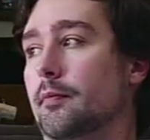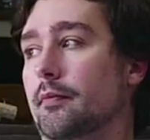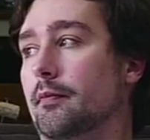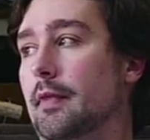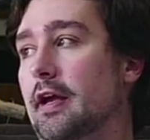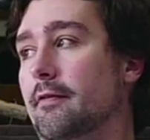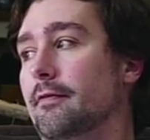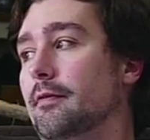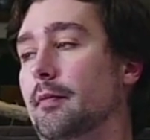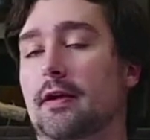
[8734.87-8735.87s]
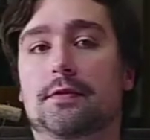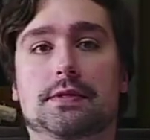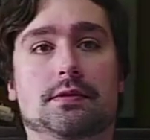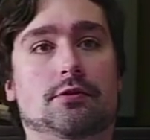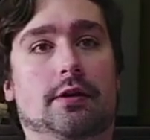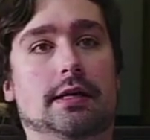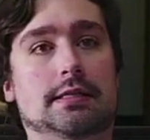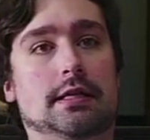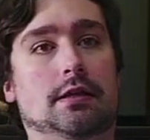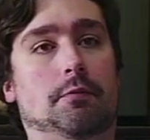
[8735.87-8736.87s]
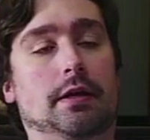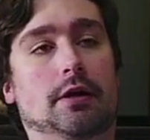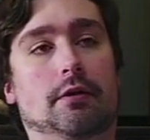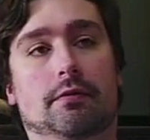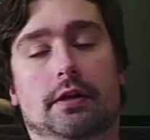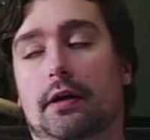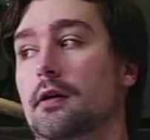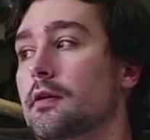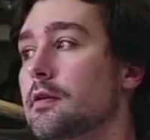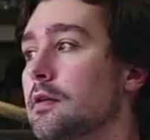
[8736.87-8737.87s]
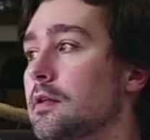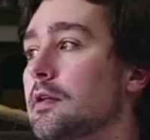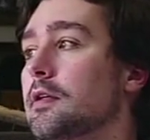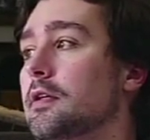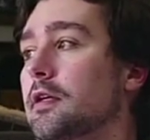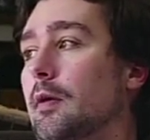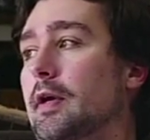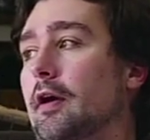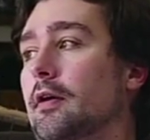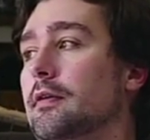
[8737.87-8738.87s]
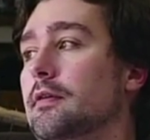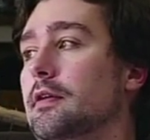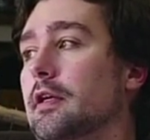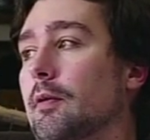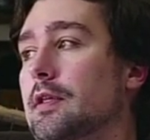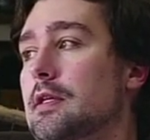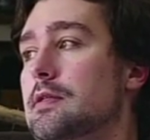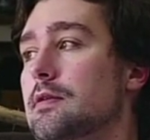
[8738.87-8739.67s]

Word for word: Maeve, Maeve is trying to sit in the window over there. Come here. You want this?